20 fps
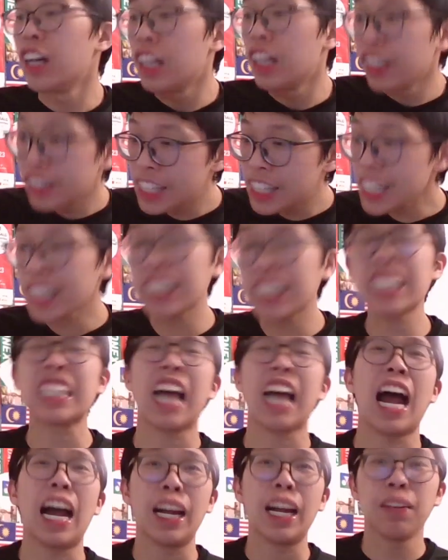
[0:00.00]
This
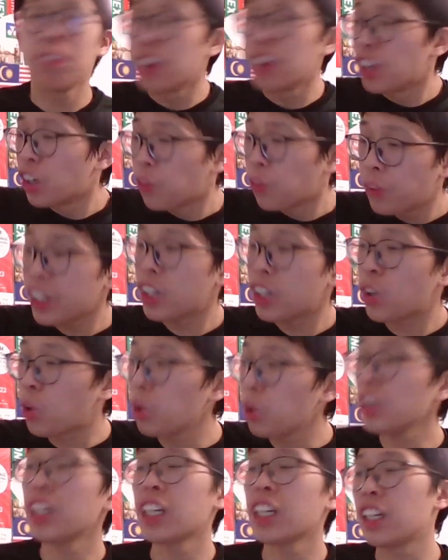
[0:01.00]
time we
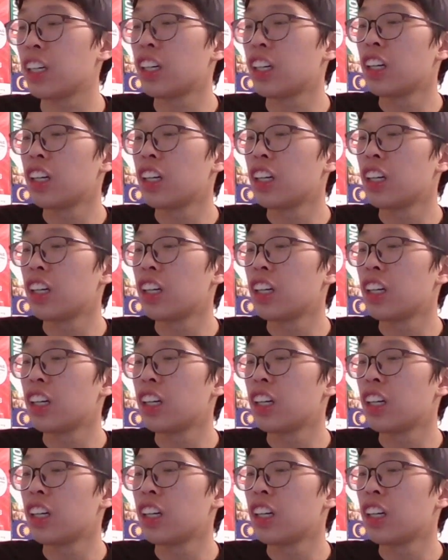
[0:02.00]
couldn't.